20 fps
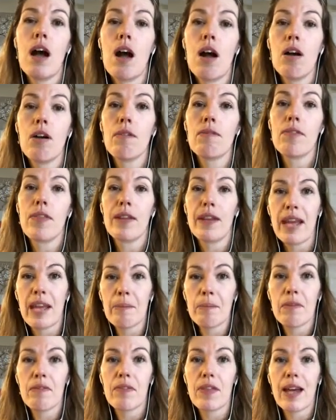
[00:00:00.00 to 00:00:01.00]
of the
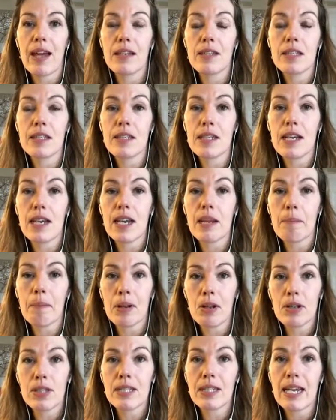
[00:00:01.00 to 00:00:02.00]
name of the entity
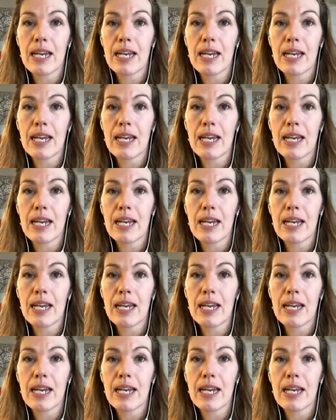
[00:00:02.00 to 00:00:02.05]
plus